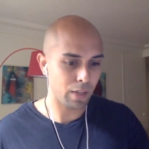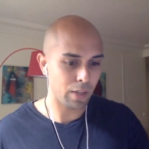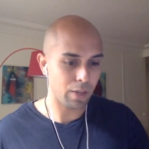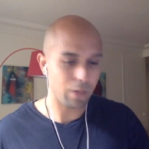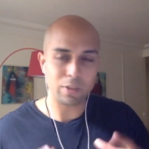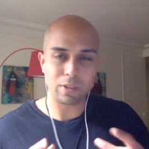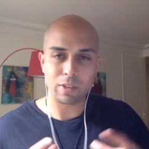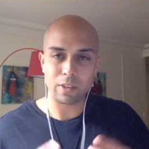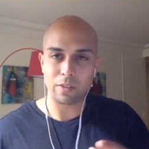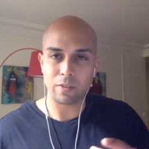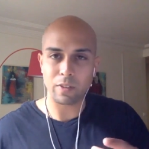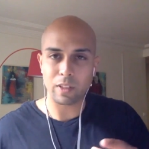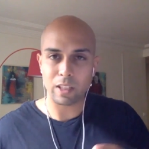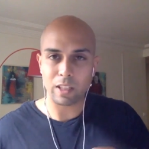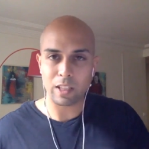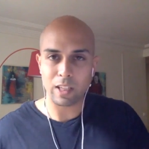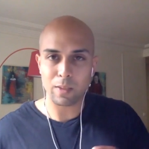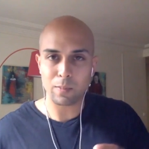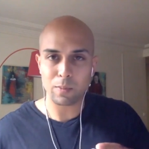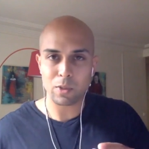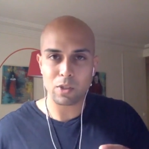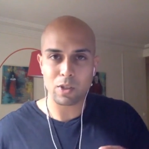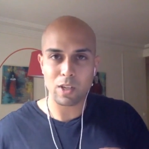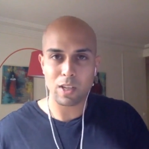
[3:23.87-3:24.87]
I was living in
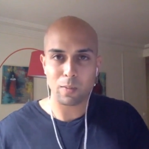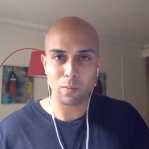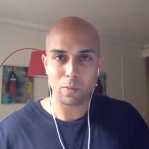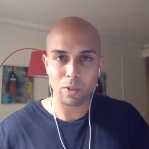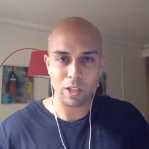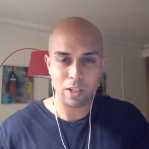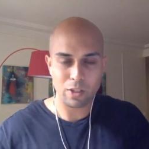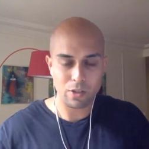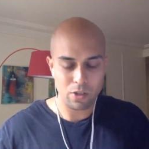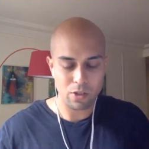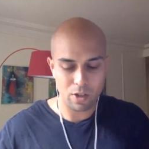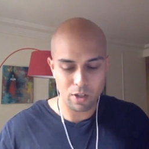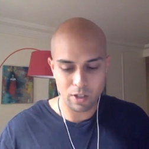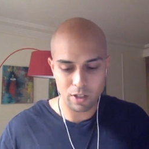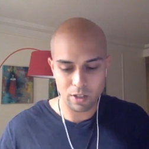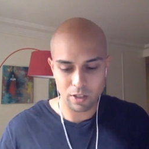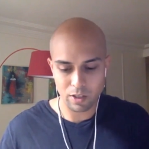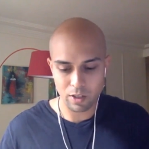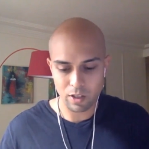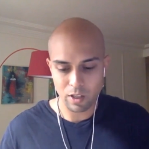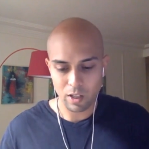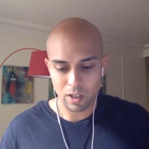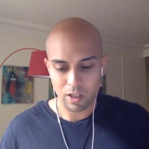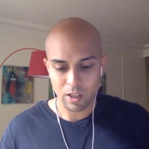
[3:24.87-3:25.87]
Amsterdam when I
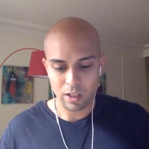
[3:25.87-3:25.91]
started.